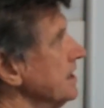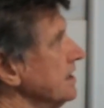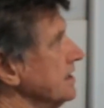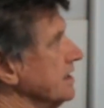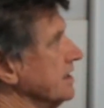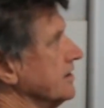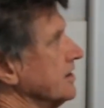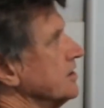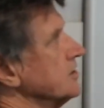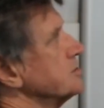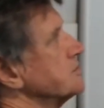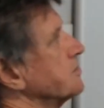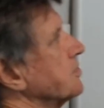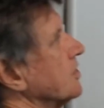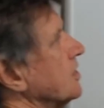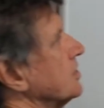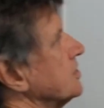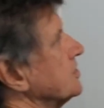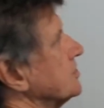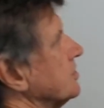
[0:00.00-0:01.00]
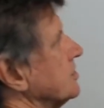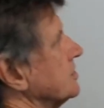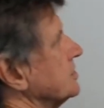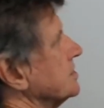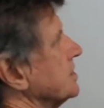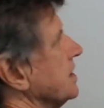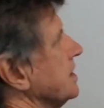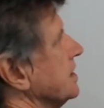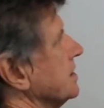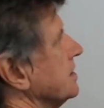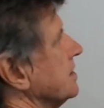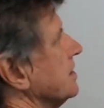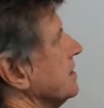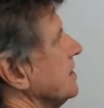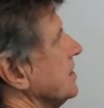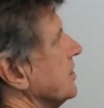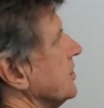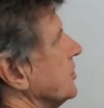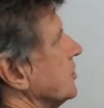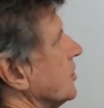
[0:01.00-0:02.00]
Now those protons hit
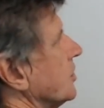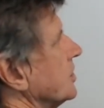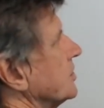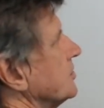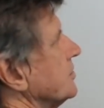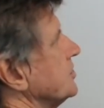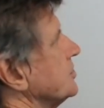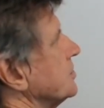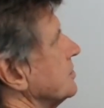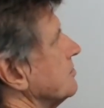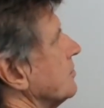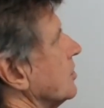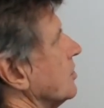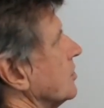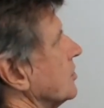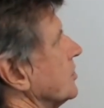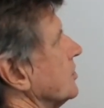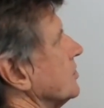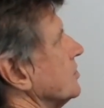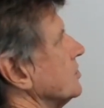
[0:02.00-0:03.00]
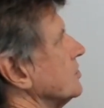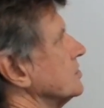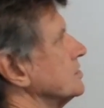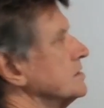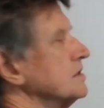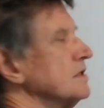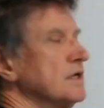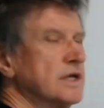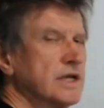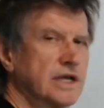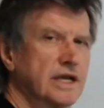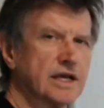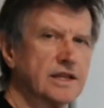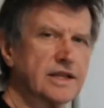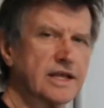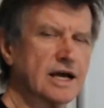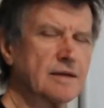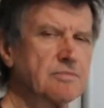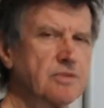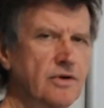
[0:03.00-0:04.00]
nitrogen molecules in
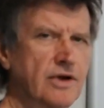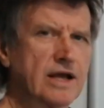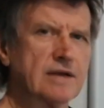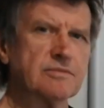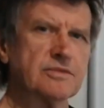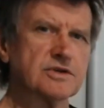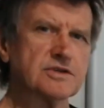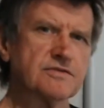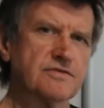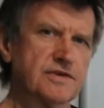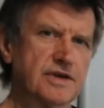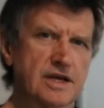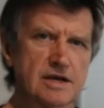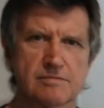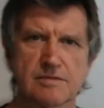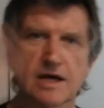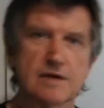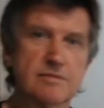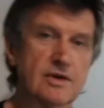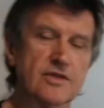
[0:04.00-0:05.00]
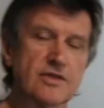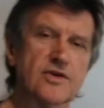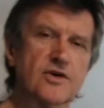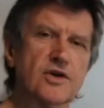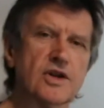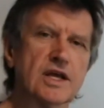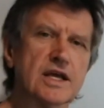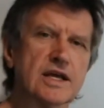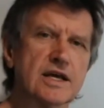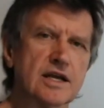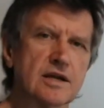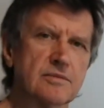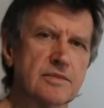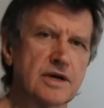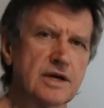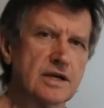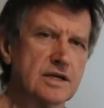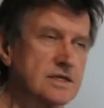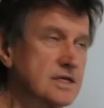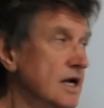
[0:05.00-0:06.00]
the upper atmosphere, maybe 30
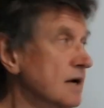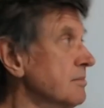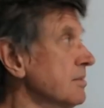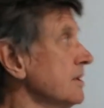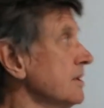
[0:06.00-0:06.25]
kilometres up,